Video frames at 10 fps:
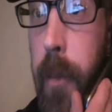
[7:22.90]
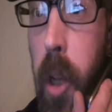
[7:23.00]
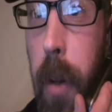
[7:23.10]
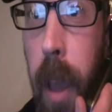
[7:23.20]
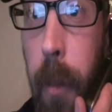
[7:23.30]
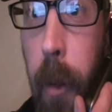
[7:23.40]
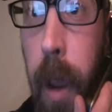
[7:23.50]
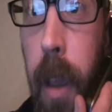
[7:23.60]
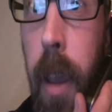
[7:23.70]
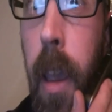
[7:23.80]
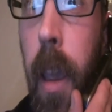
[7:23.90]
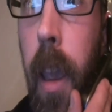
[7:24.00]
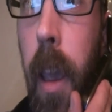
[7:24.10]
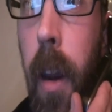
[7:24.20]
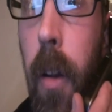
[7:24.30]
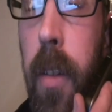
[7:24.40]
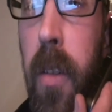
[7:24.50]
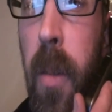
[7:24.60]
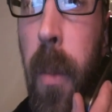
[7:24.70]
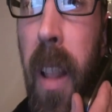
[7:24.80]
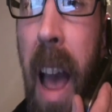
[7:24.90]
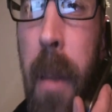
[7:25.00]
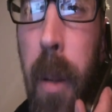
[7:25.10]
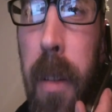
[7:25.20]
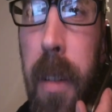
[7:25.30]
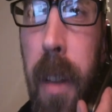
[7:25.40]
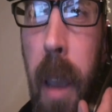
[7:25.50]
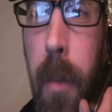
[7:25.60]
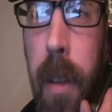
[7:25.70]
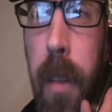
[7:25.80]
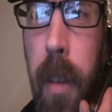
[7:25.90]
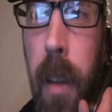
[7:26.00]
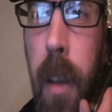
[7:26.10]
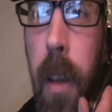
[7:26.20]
named Jody Emery, and also some libelous statements